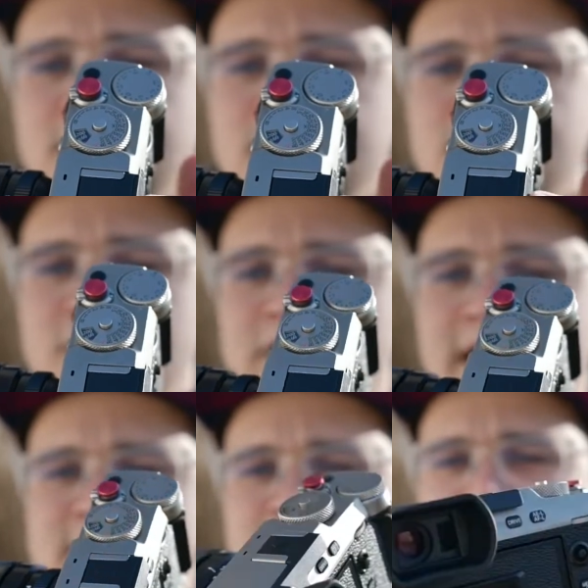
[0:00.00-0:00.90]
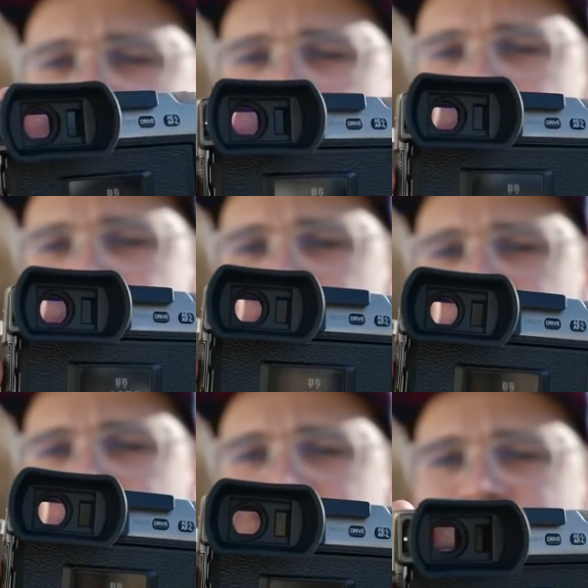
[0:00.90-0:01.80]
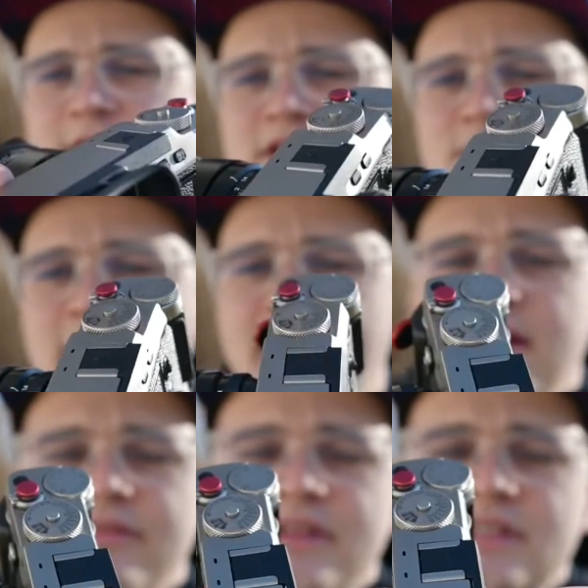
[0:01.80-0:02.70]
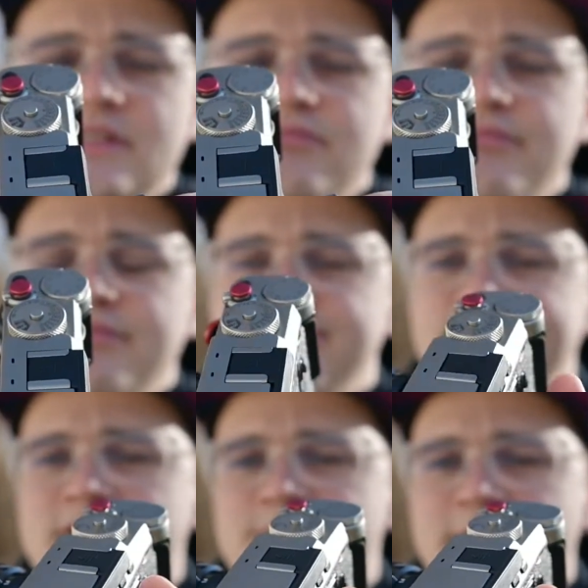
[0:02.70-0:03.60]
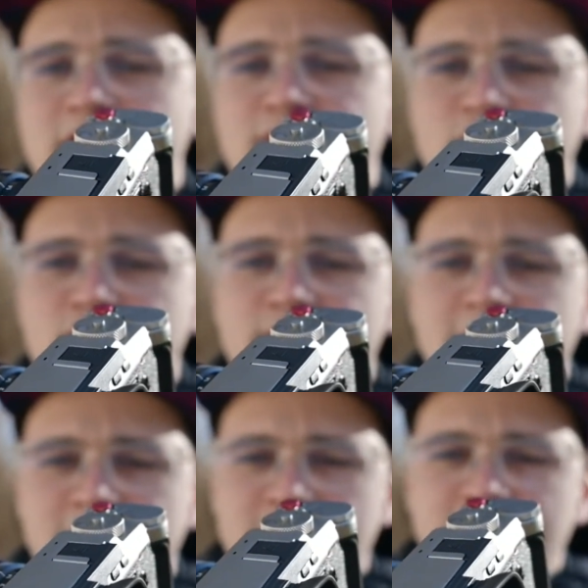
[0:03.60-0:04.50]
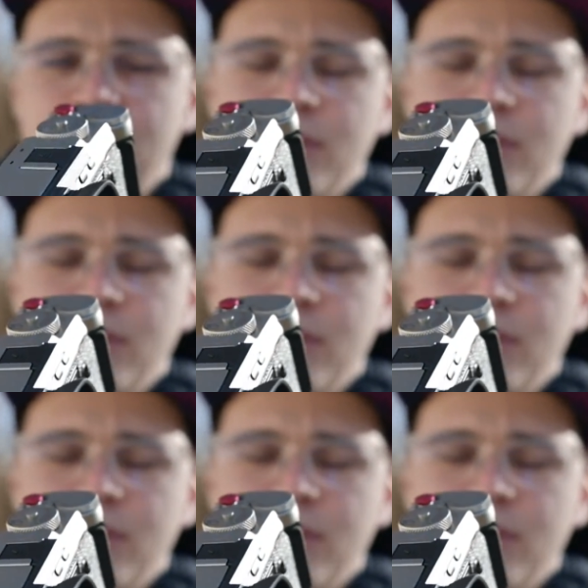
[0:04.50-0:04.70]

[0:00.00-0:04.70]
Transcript: slides into place, and then you have this bigger viewfinder cup.